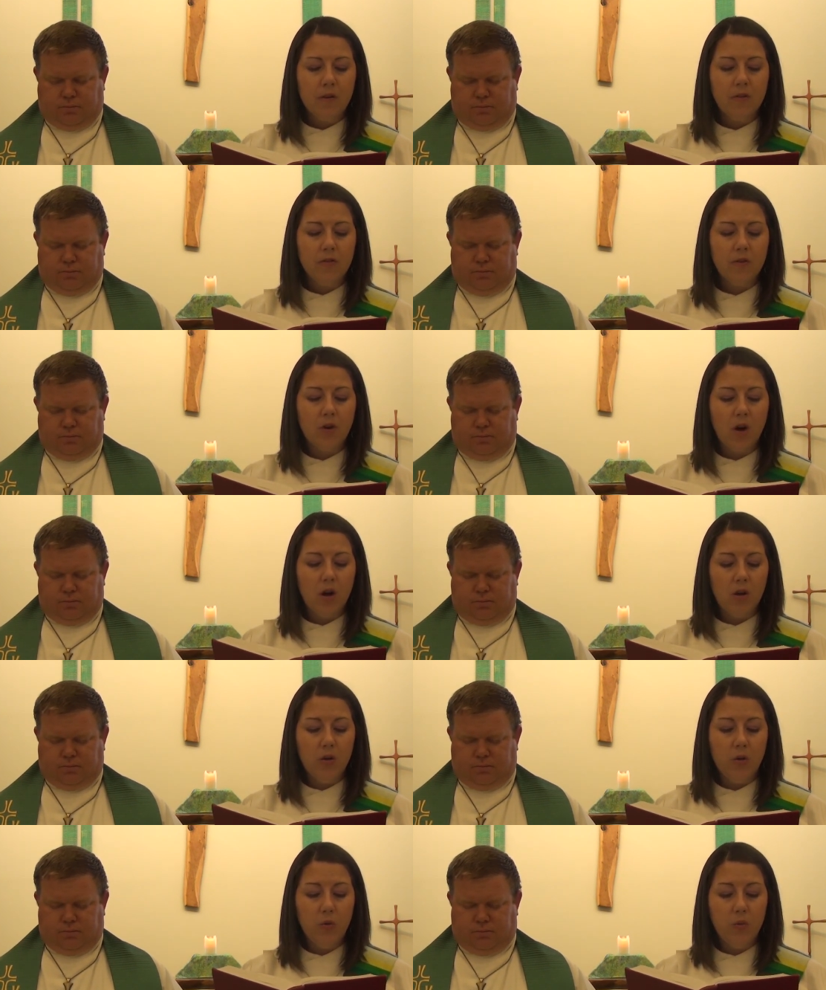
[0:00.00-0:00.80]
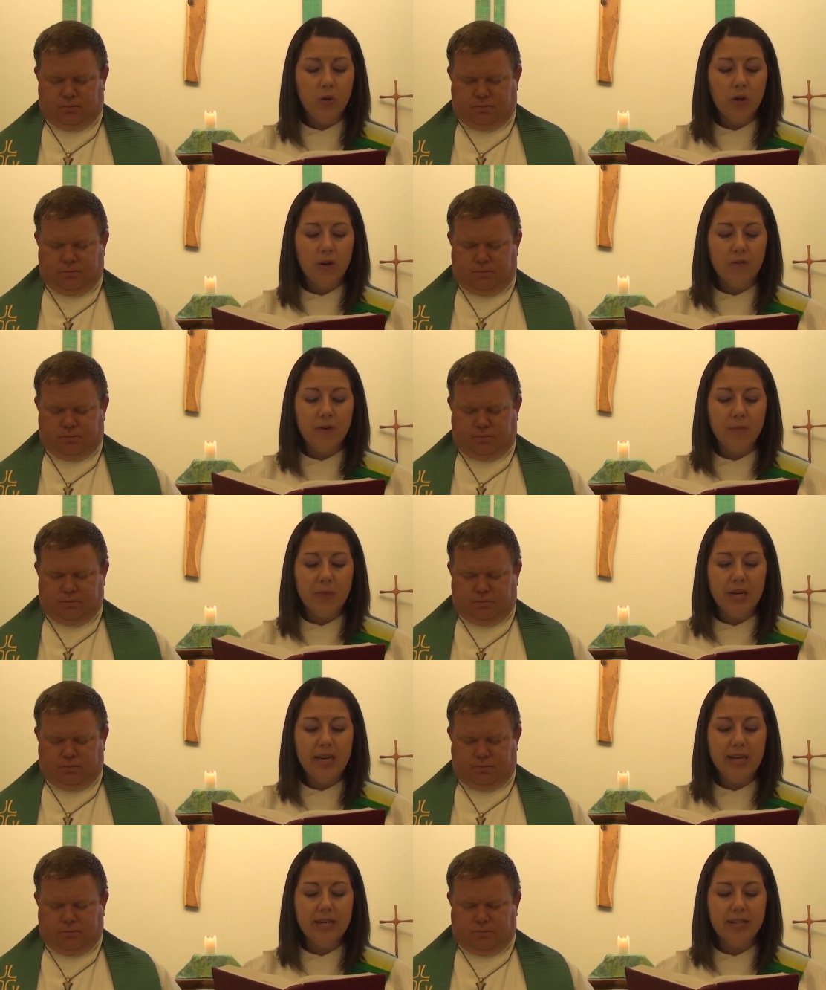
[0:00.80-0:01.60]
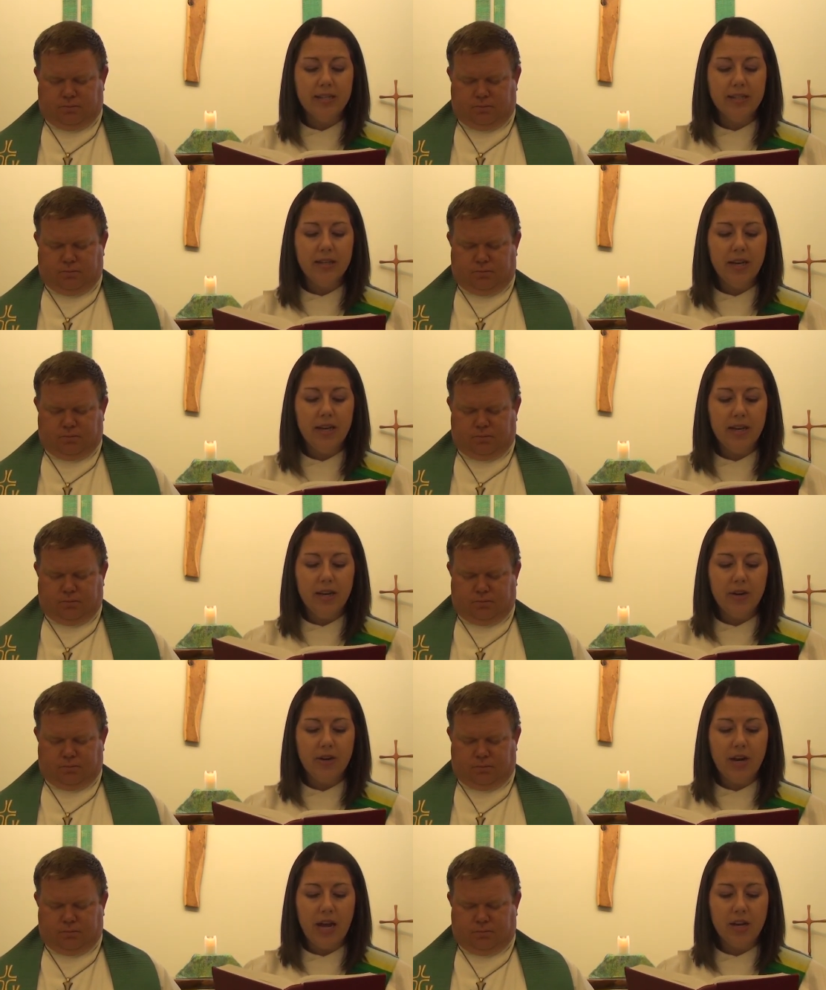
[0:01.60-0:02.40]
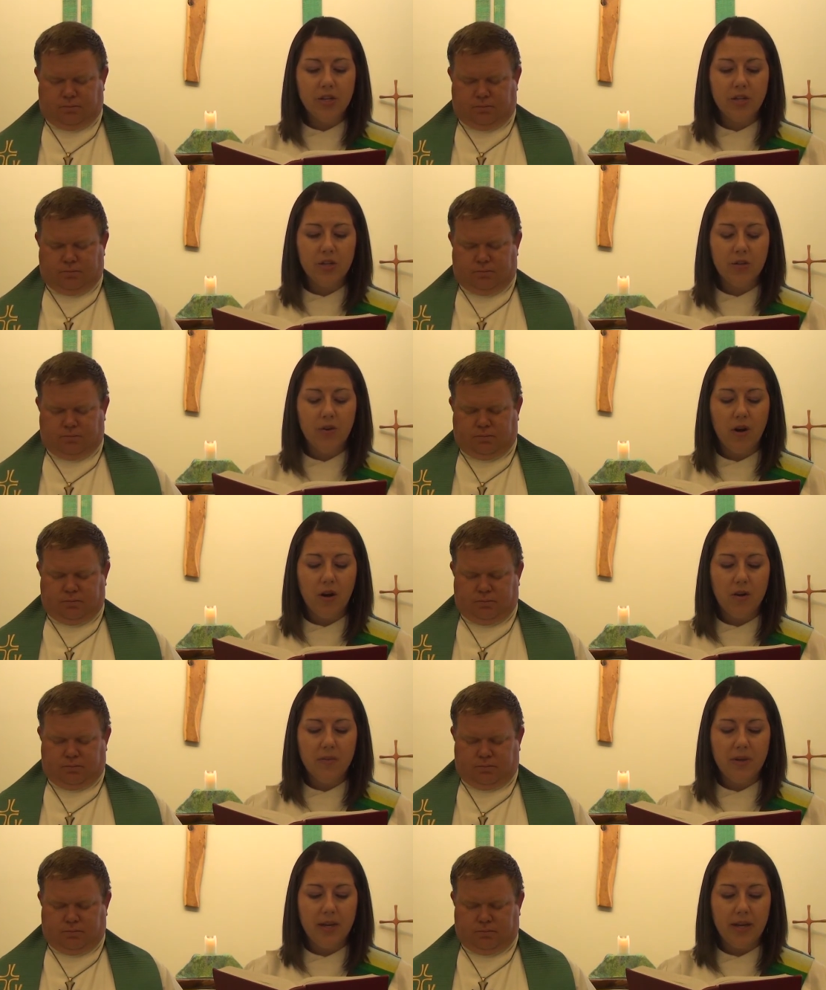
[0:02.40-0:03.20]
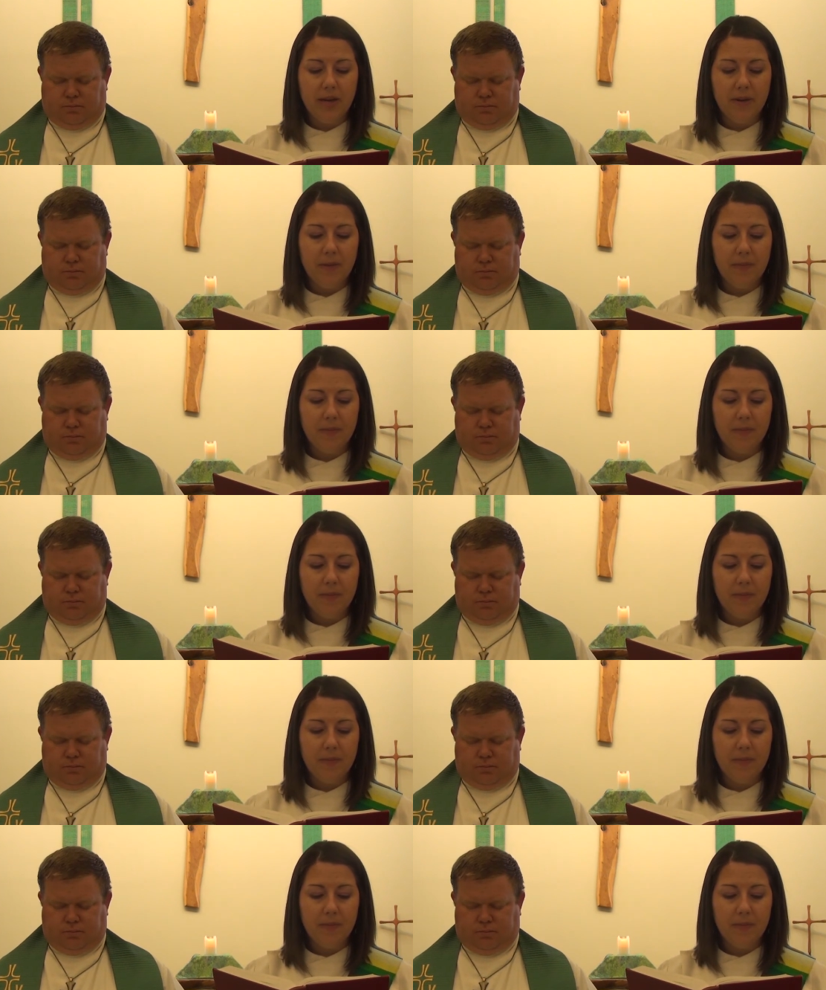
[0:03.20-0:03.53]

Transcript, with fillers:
Speaker 1: for all who work for peace and international harmony